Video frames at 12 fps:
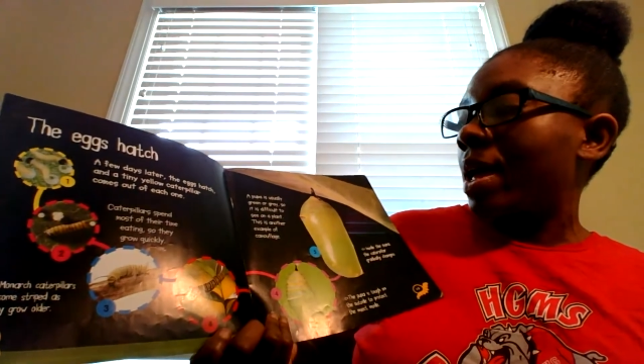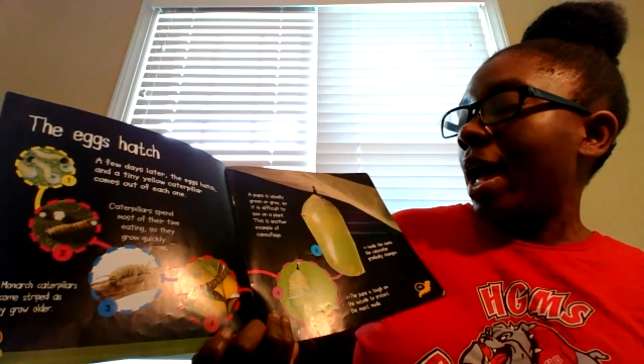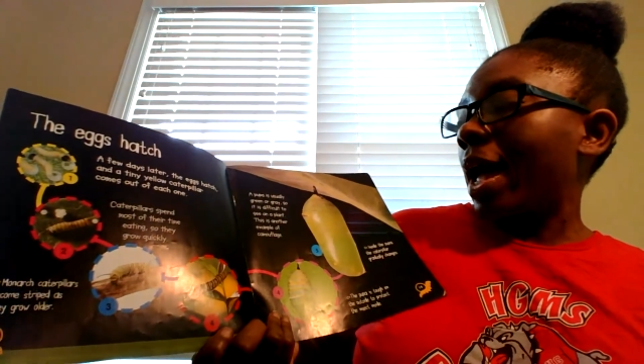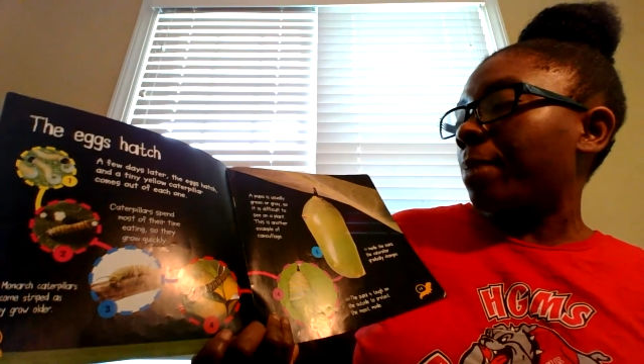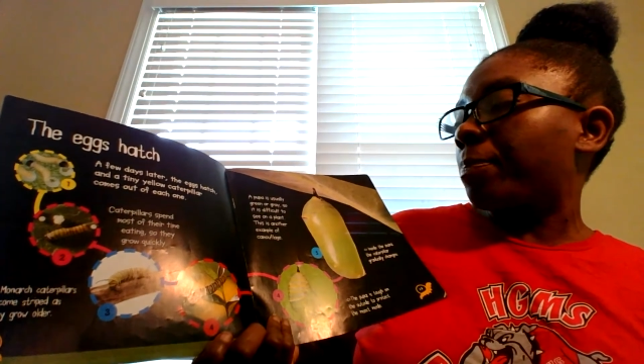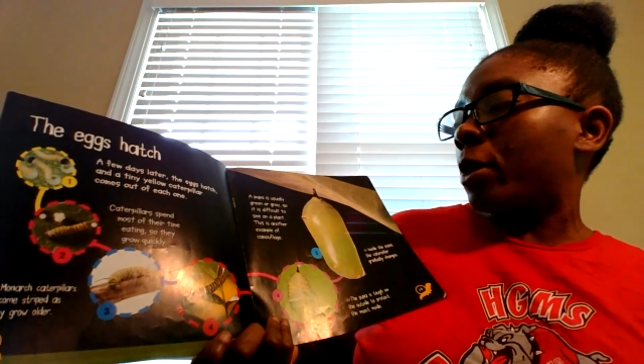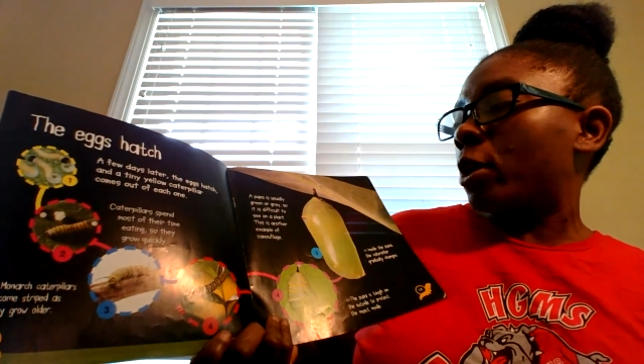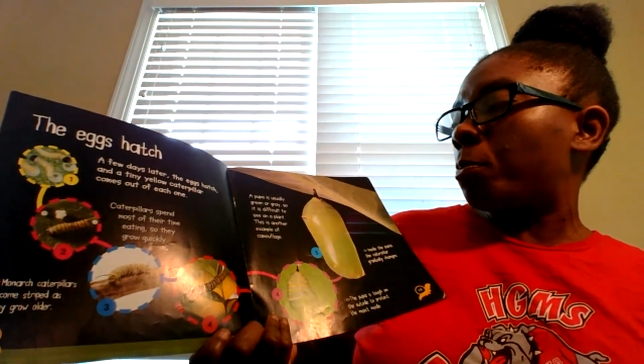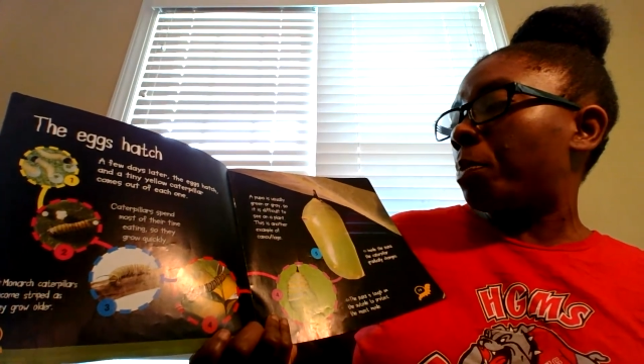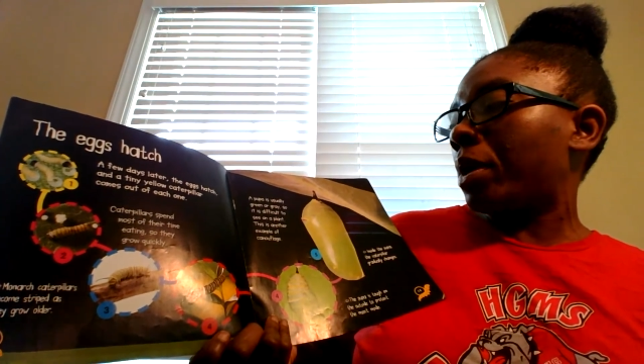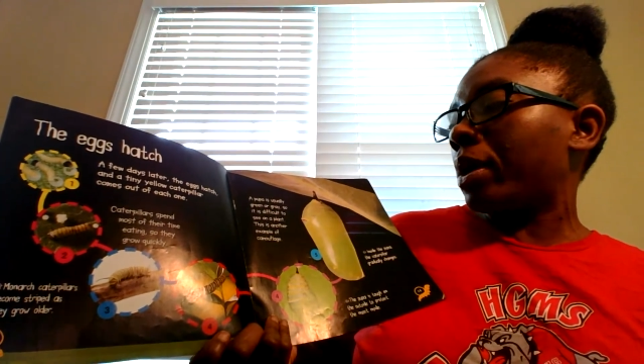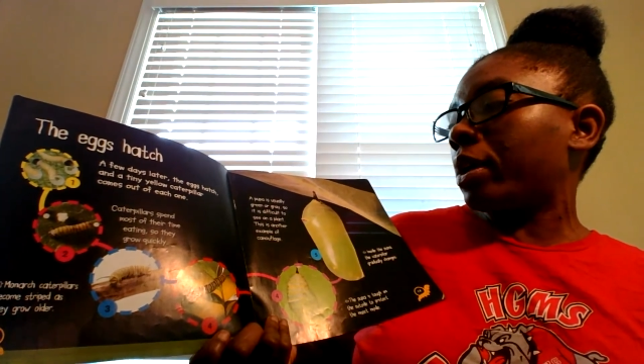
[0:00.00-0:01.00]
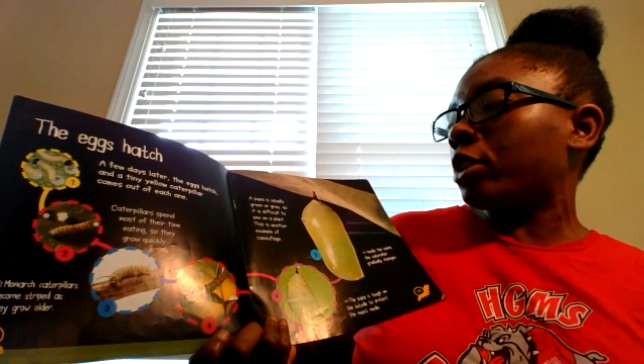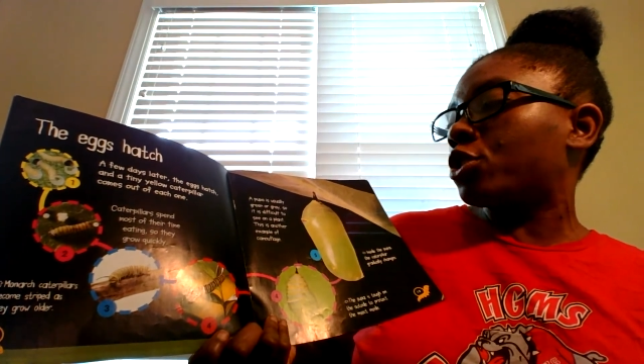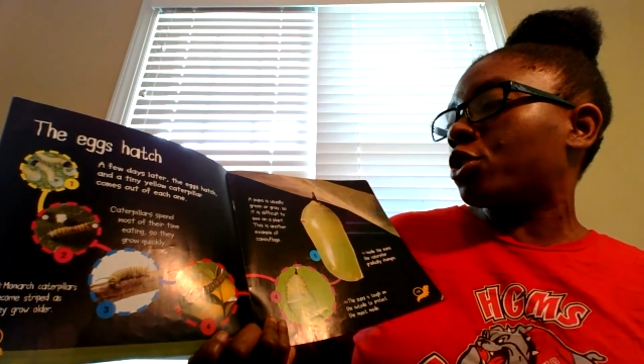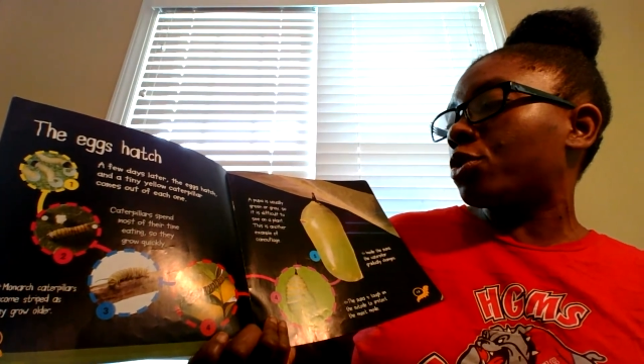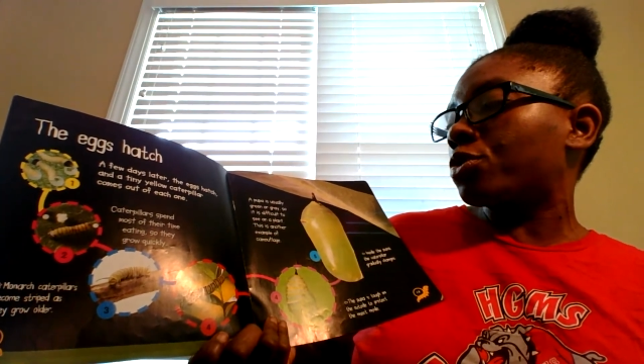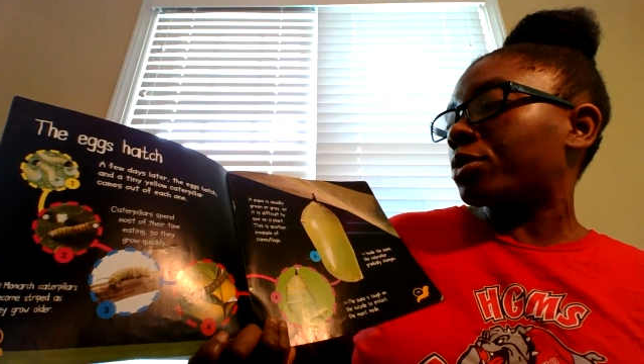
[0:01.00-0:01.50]
A pupa is
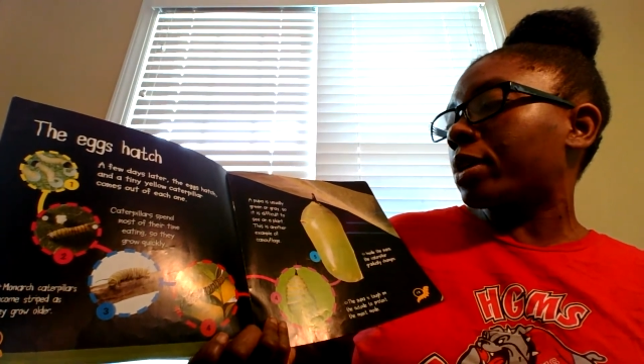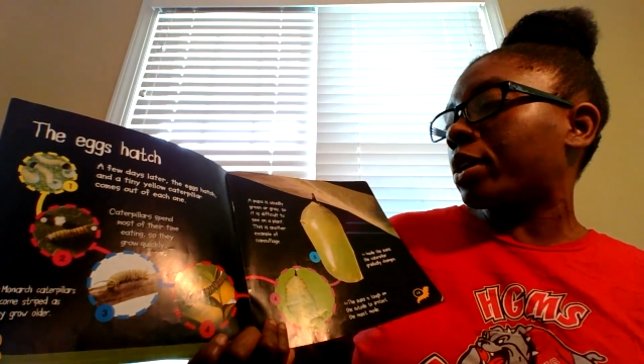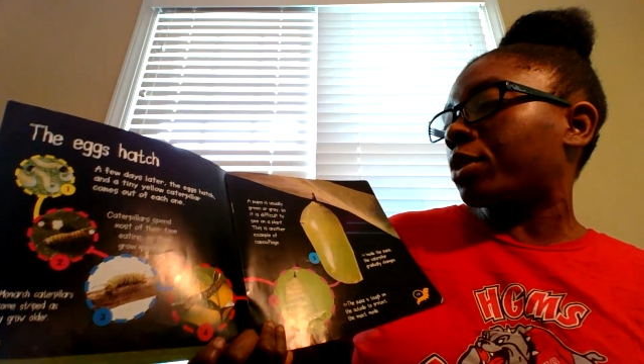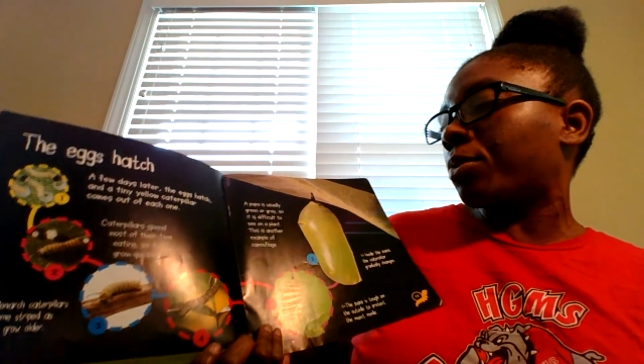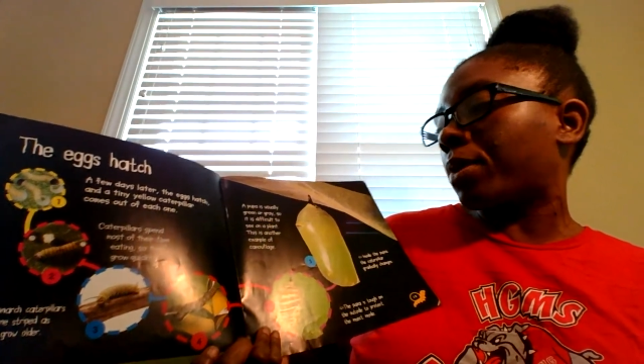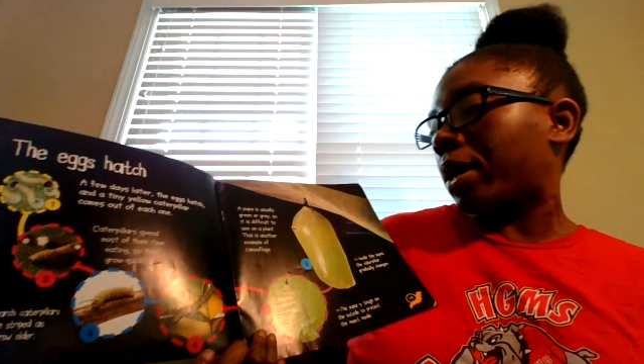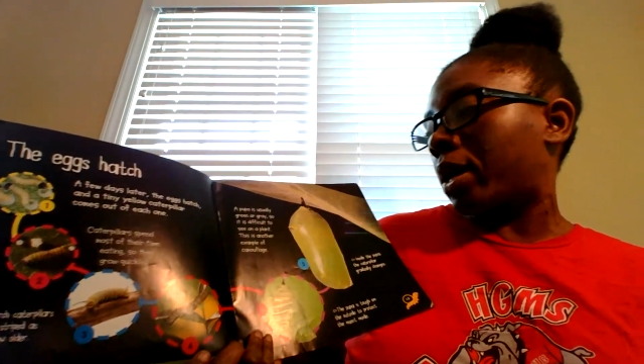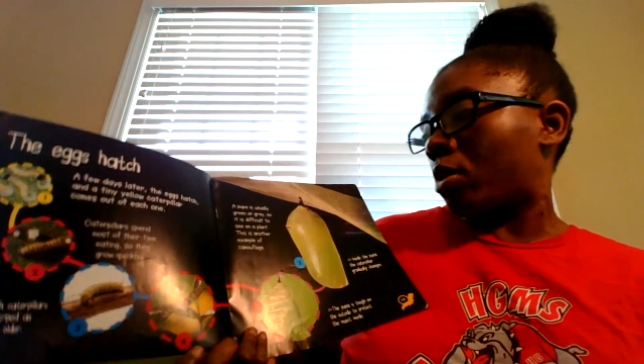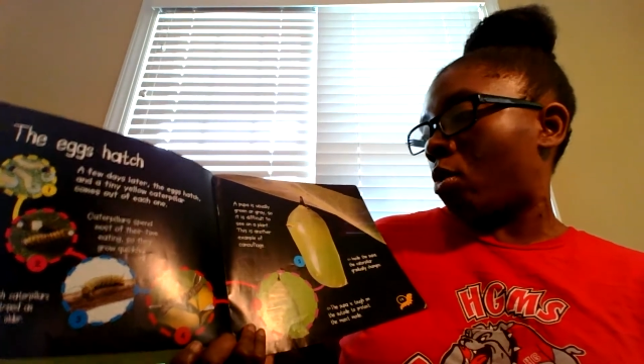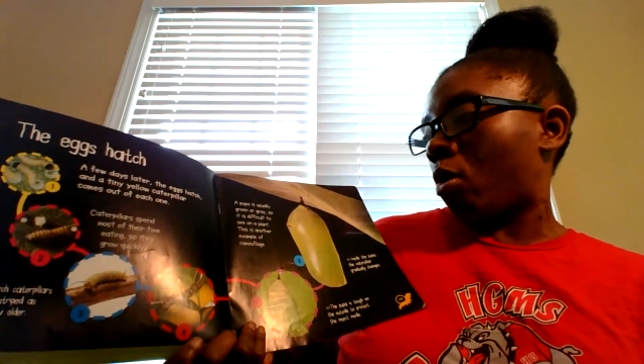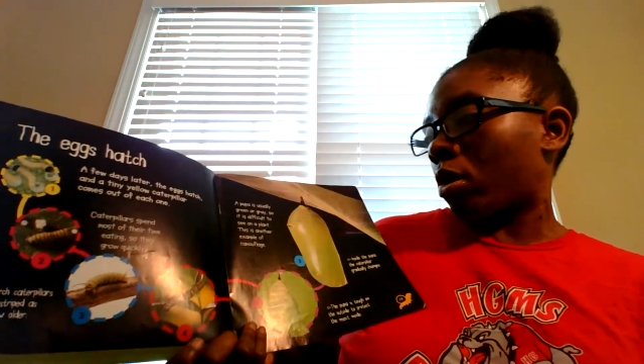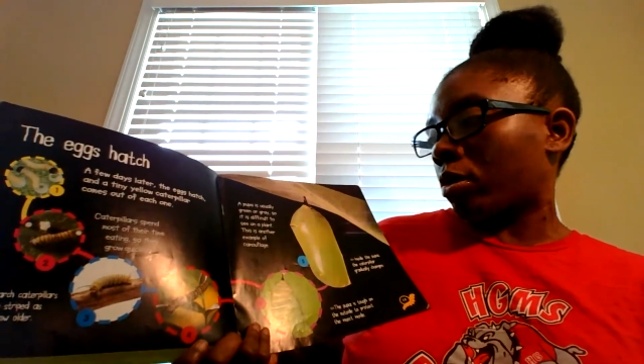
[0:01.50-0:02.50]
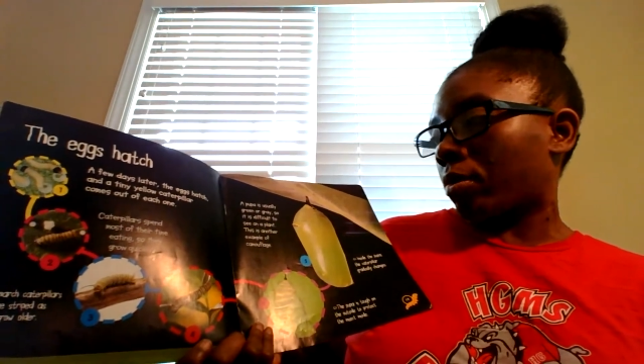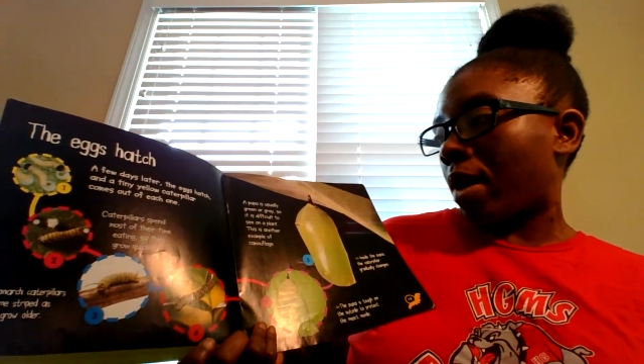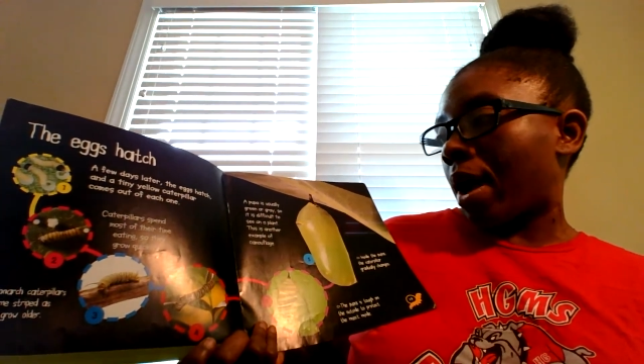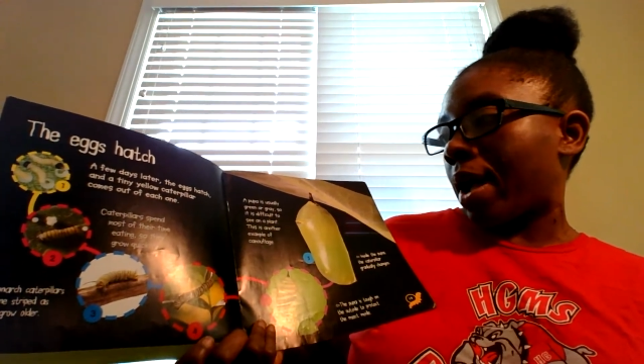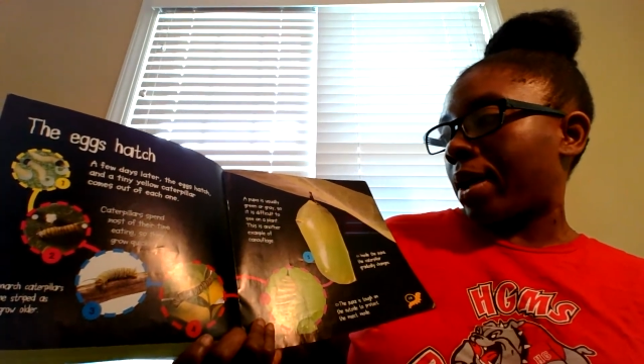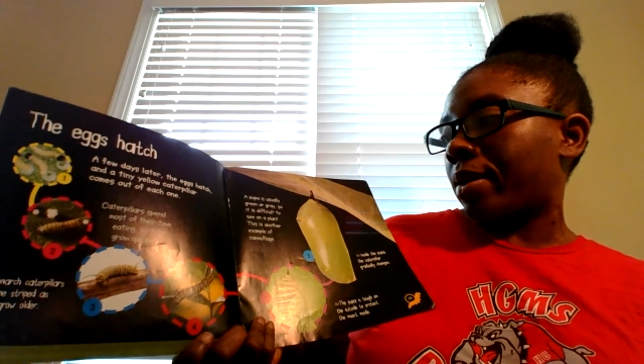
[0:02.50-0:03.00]
usually green or
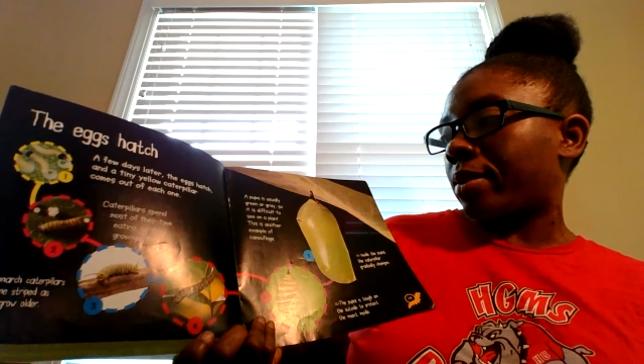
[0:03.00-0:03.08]
gray,